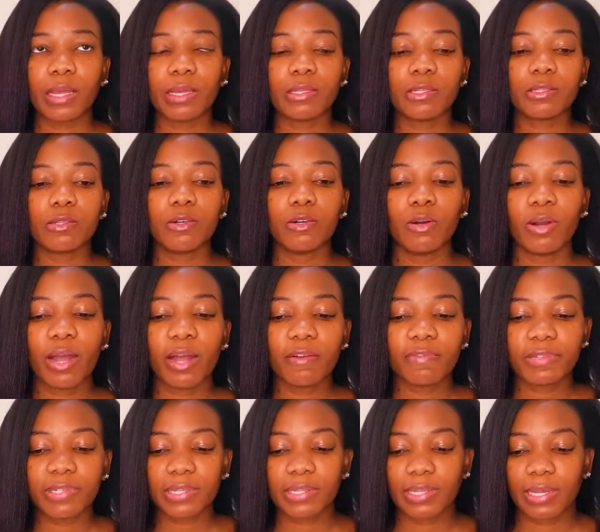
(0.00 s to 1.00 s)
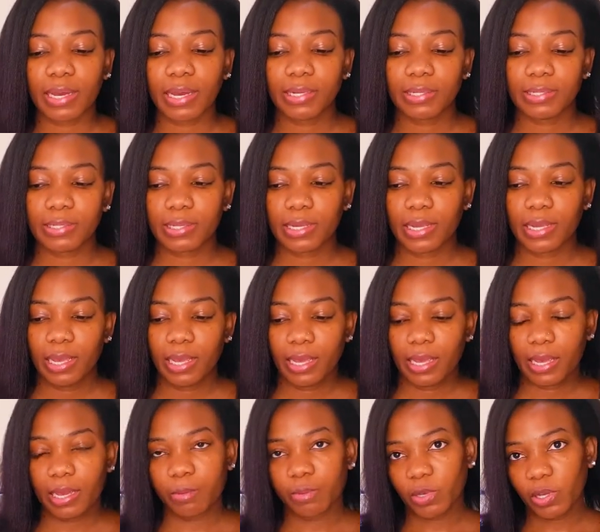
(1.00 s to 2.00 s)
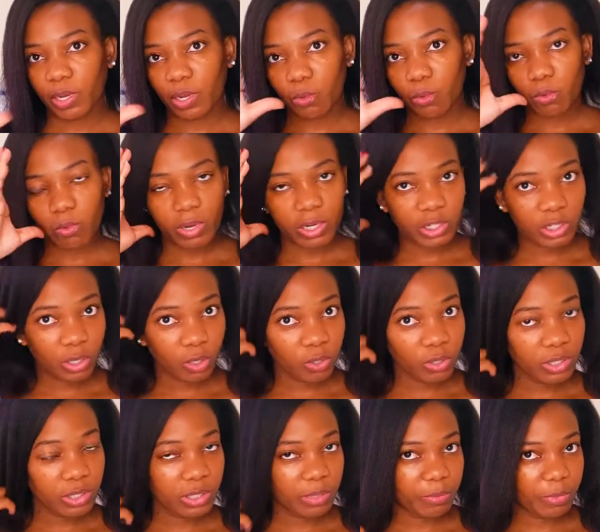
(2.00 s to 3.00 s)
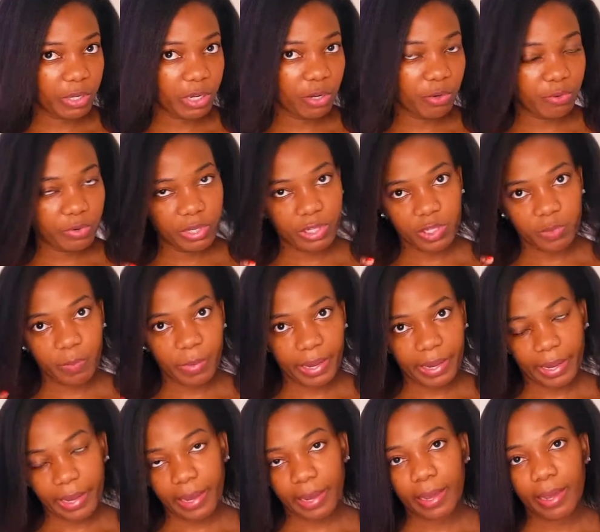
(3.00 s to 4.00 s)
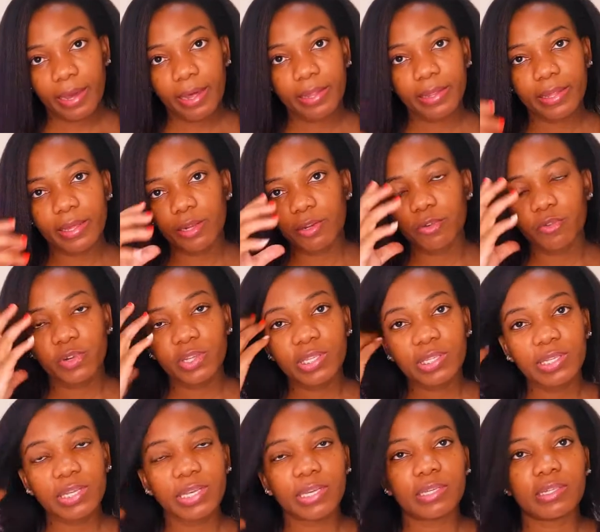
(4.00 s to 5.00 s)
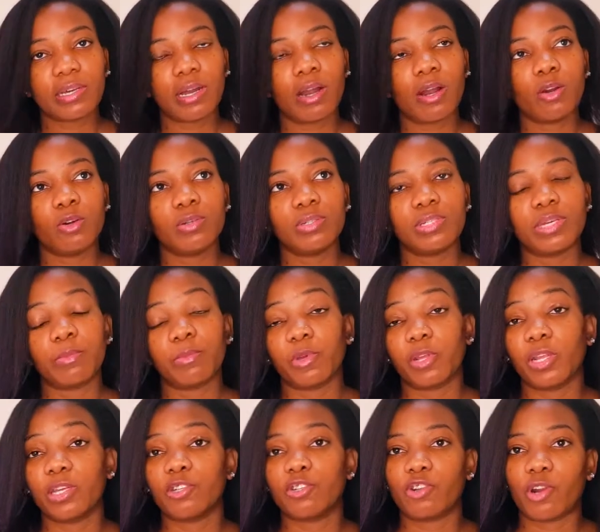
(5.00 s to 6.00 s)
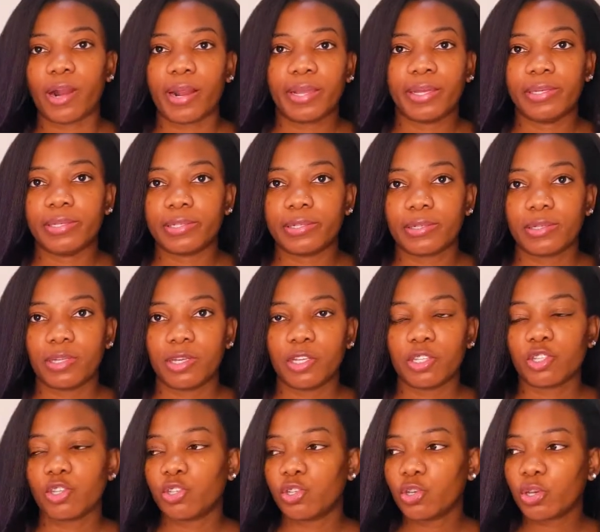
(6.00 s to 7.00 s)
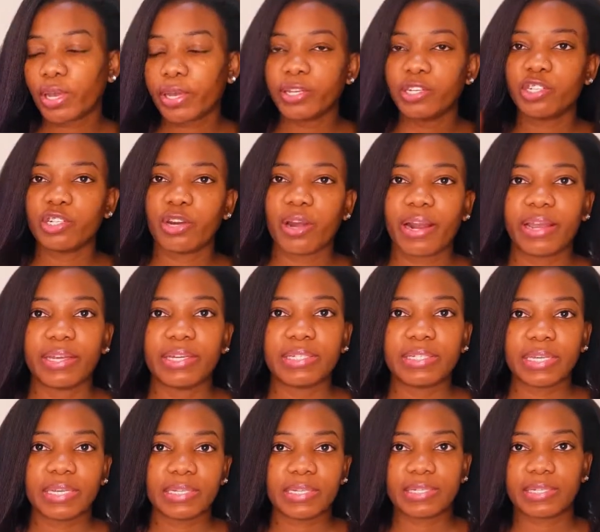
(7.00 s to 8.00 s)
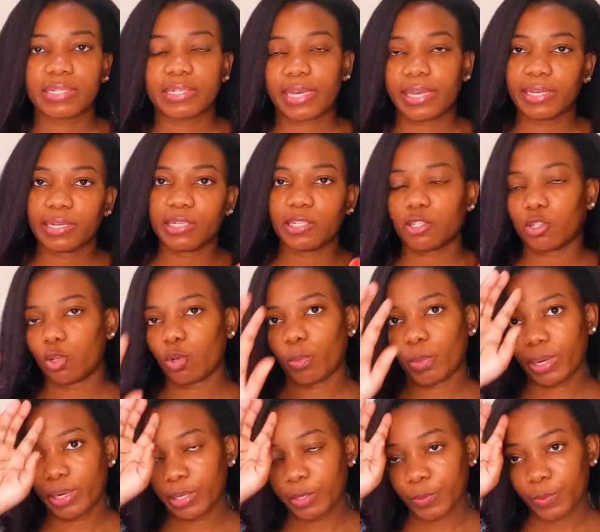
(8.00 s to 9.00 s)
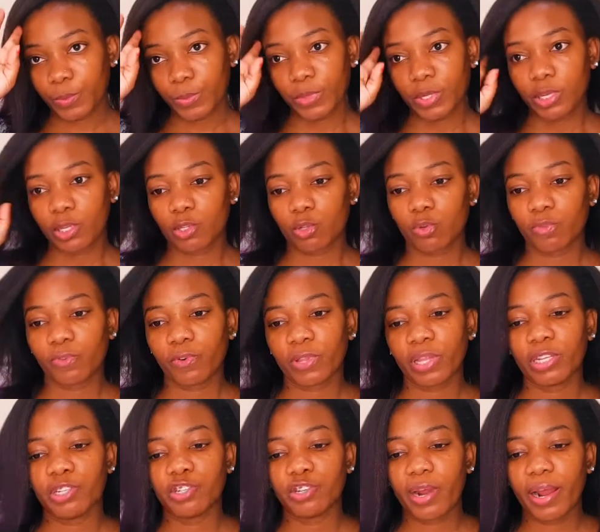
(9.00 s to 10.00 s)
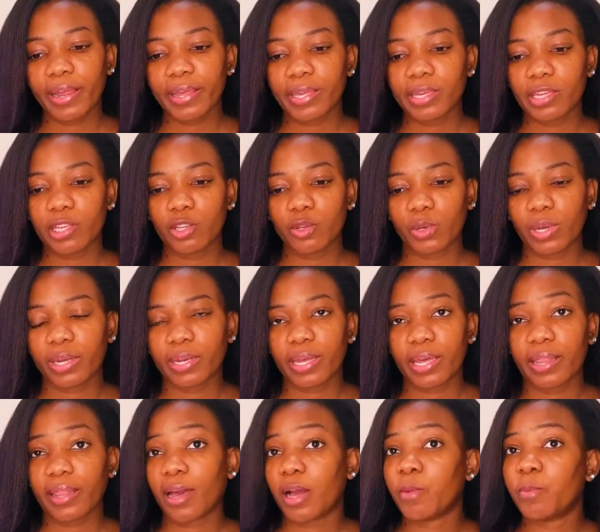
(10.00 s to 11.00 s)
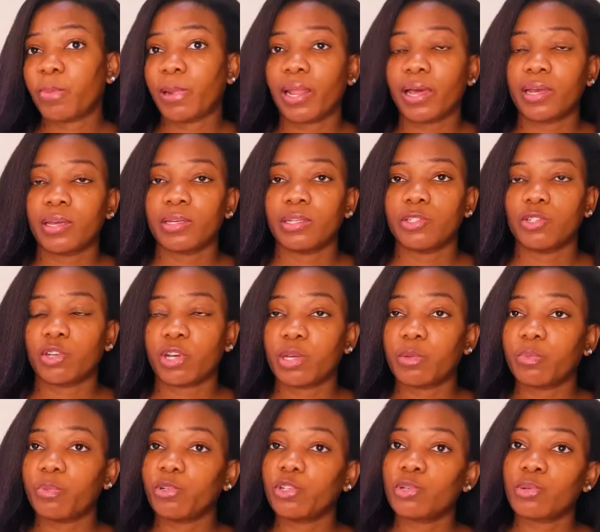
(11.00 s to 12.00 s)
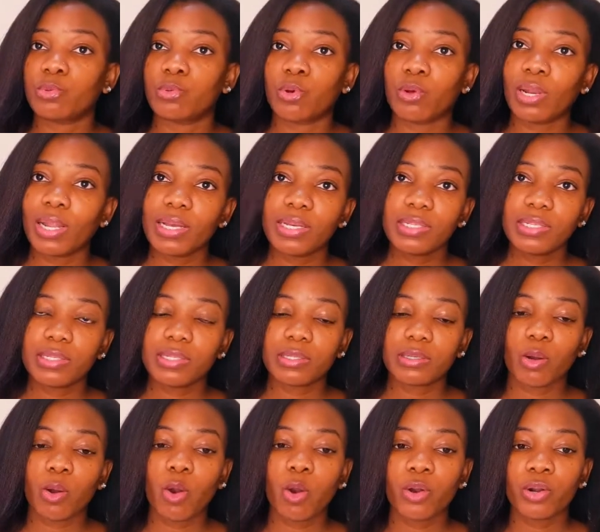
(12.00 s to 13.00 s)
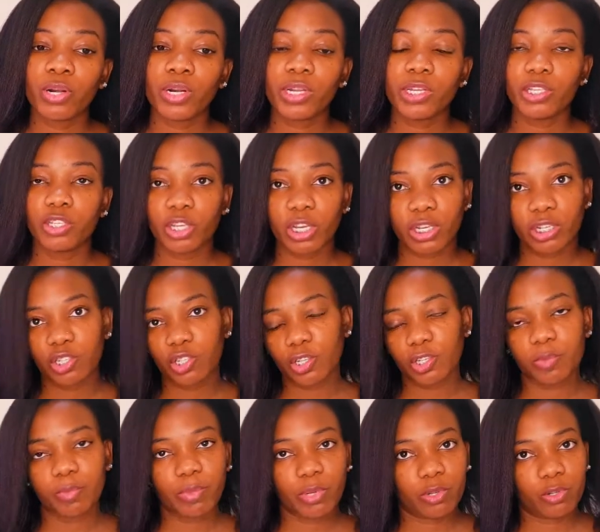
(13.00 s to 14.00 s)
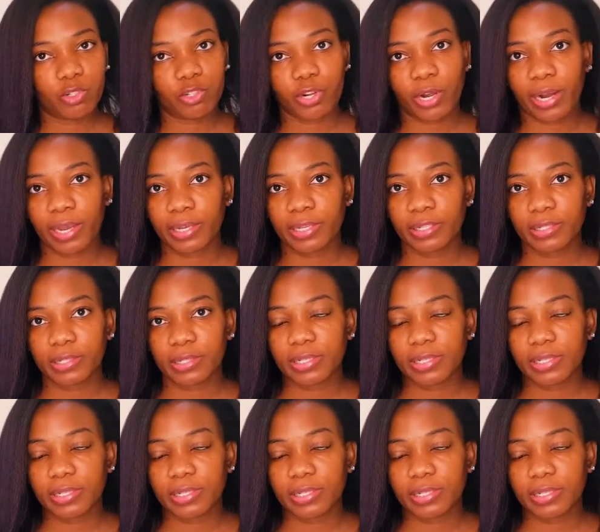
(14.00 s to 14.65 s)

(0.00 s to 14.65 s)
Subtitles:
So after that, I'm gonna wash out, I'm gonna rinse my hair. Then rinsing it out, I'm gonna dry it. So you can dry it and style it normally. So for the drying, you can either apply, you can put rollers, or you can just blow dry it.